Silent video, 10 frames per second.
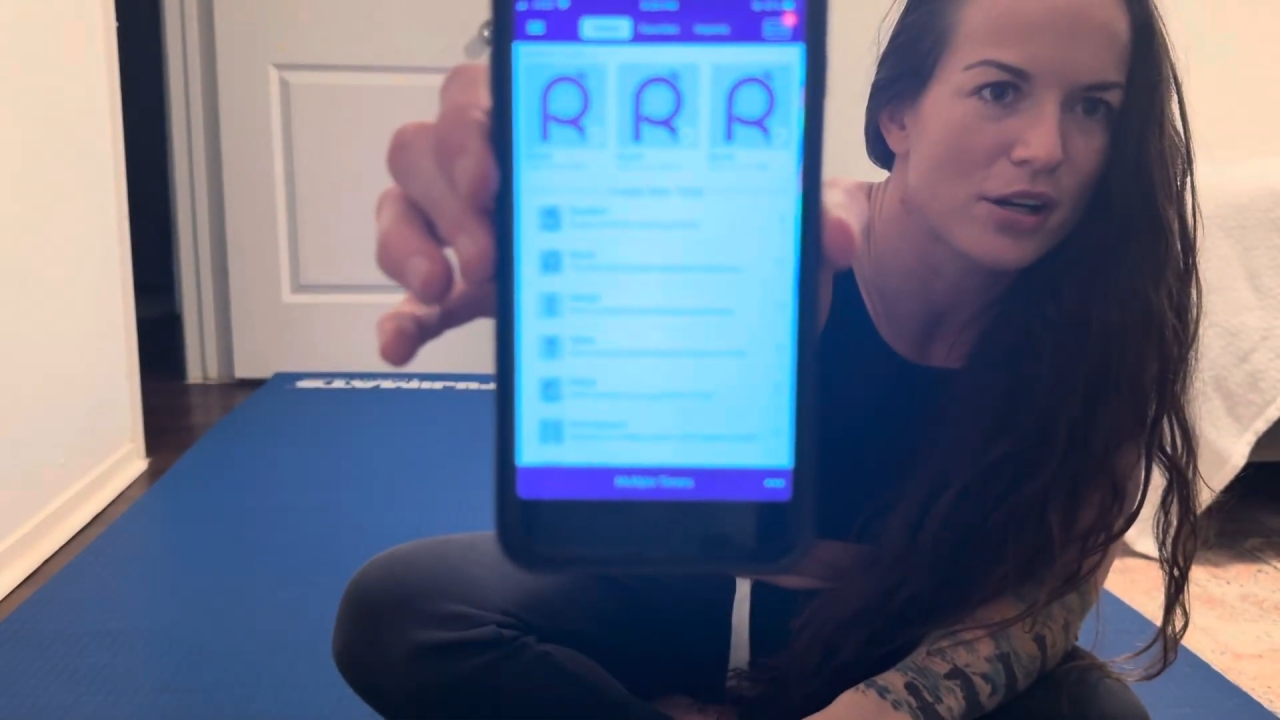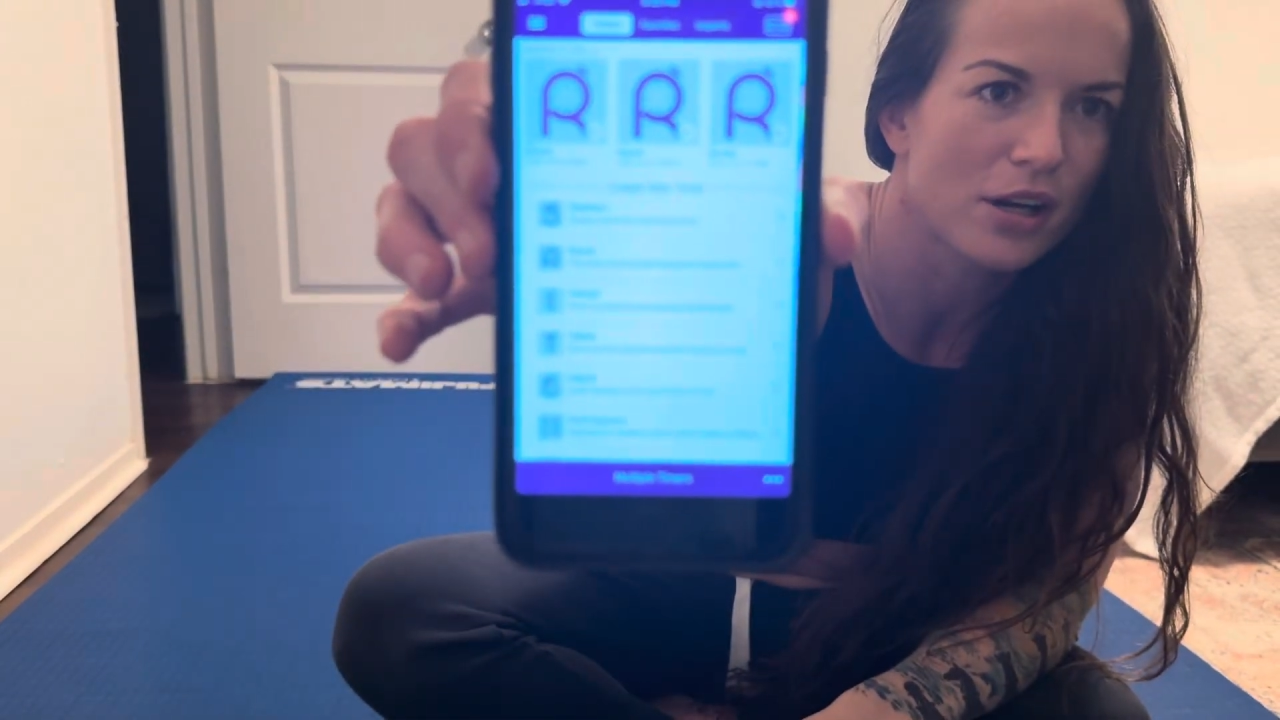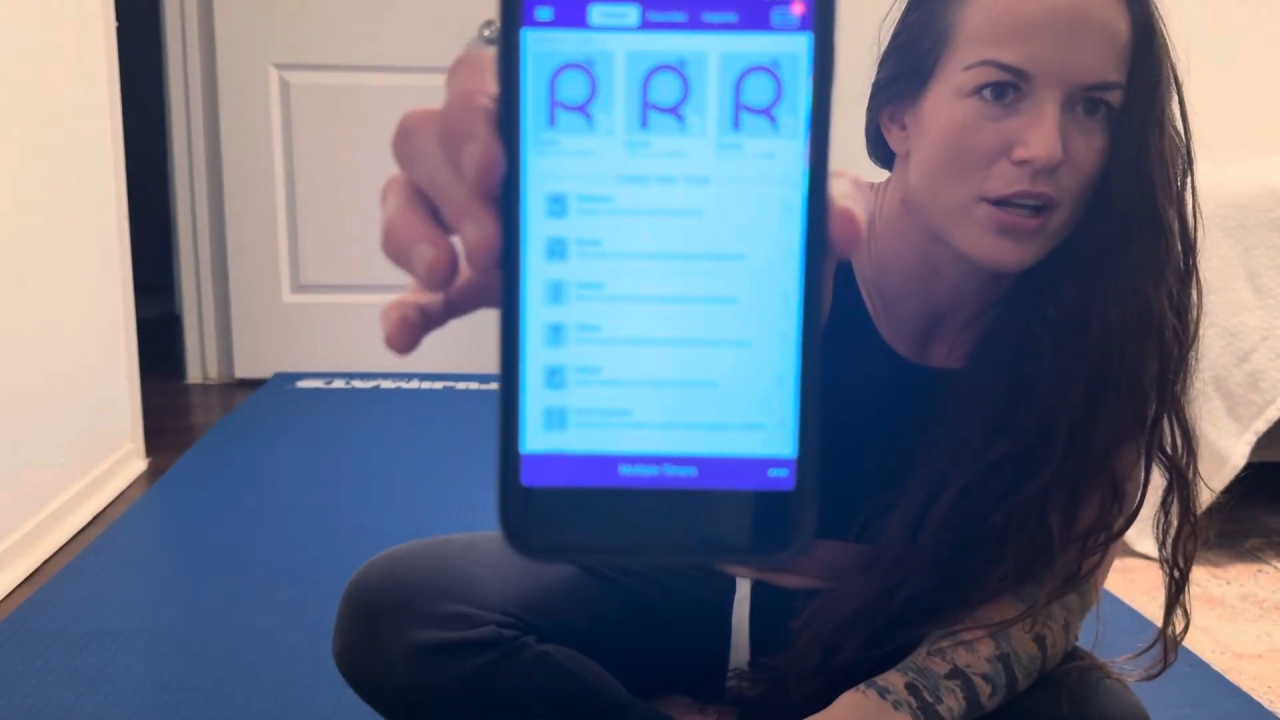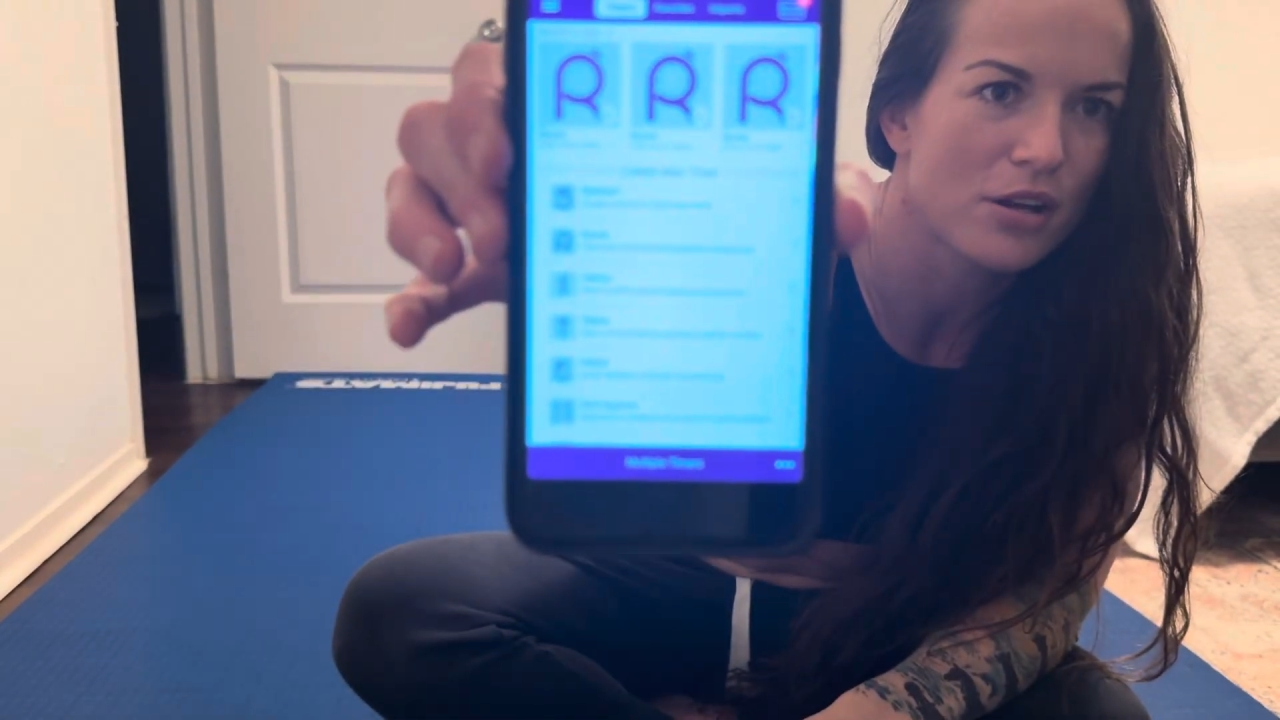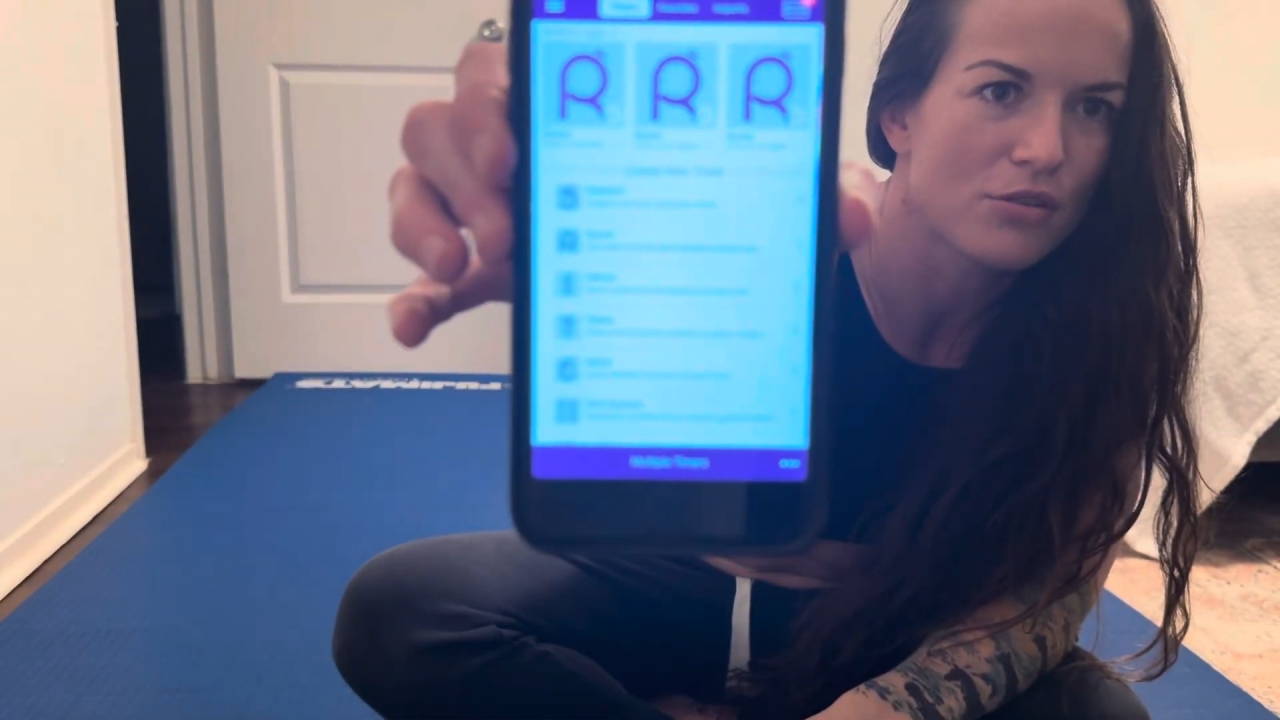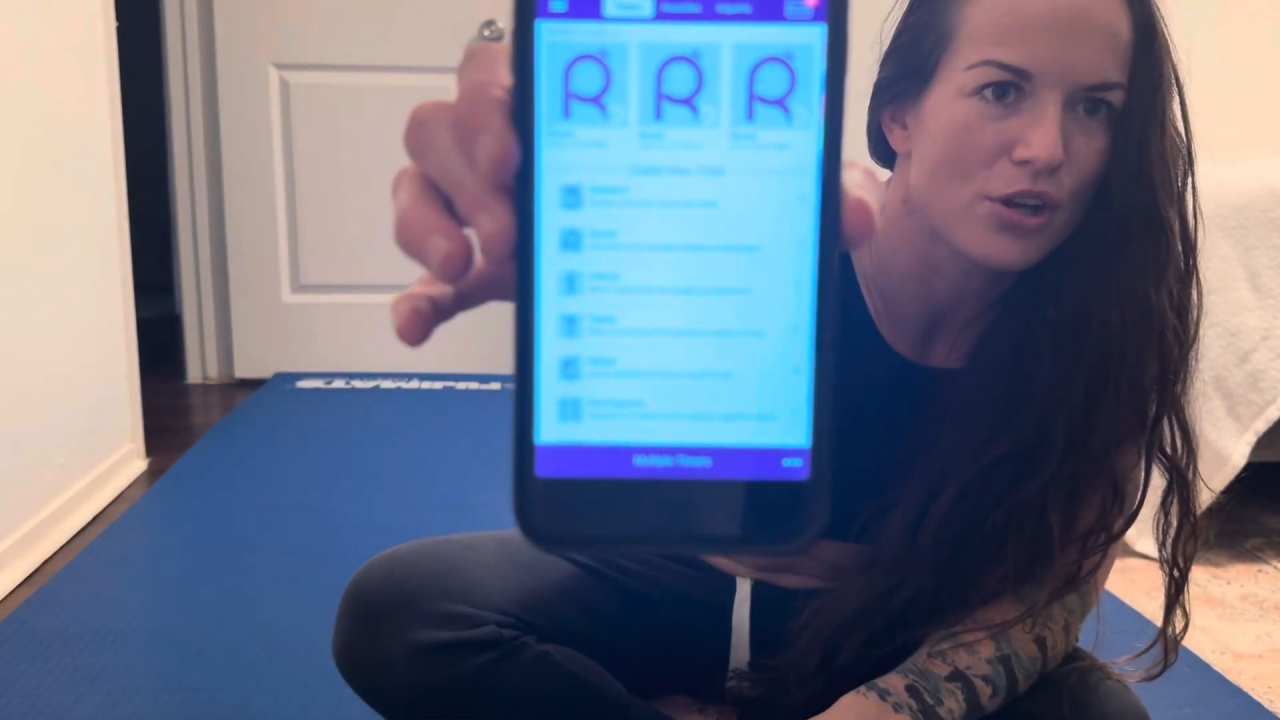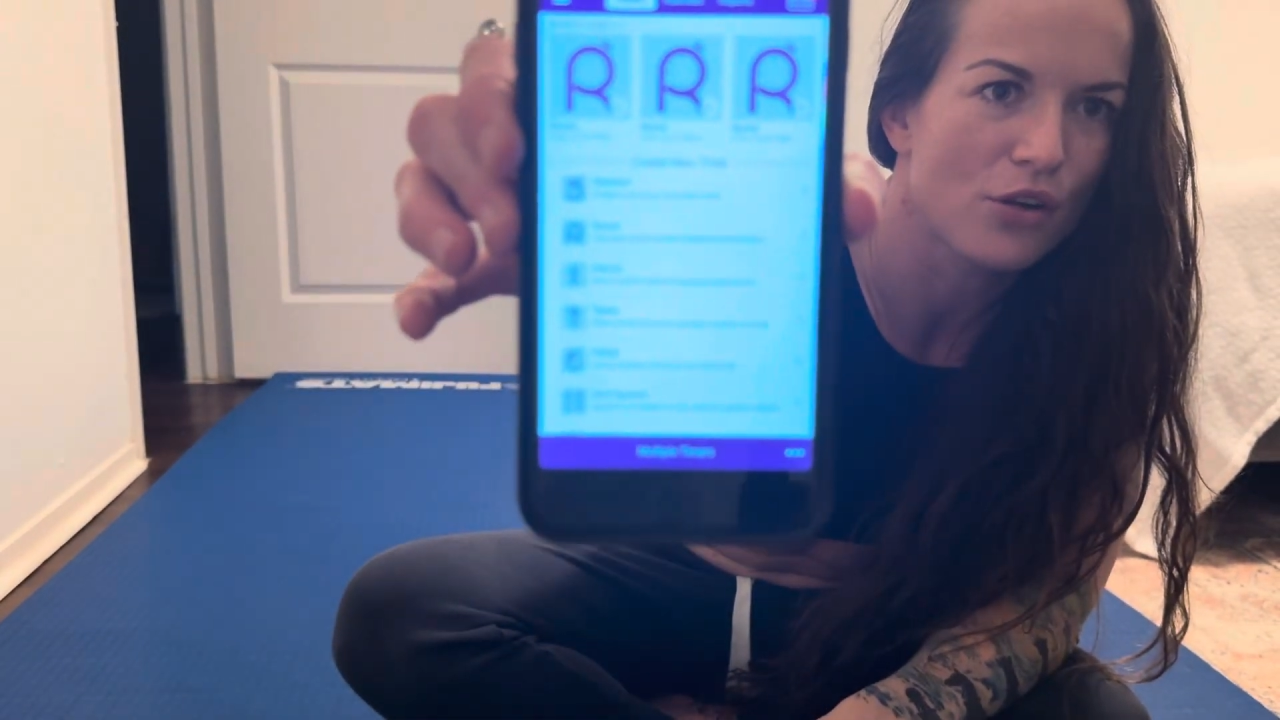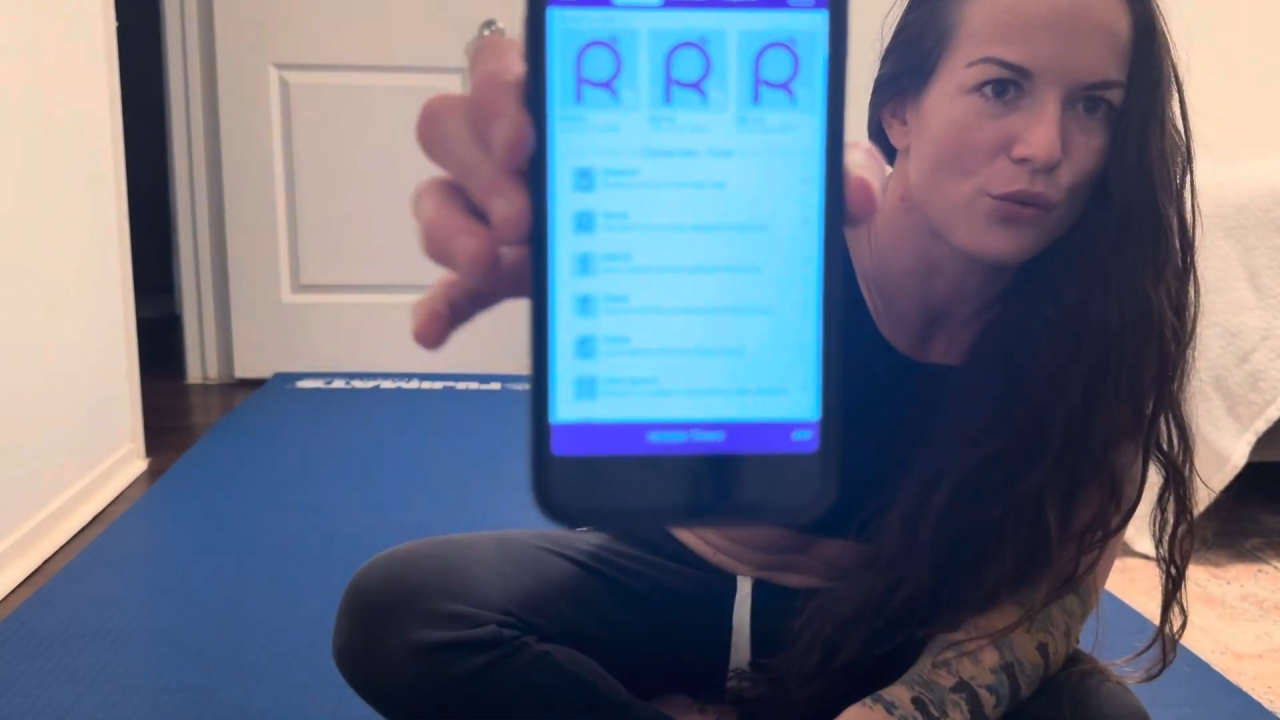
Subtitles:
going to use called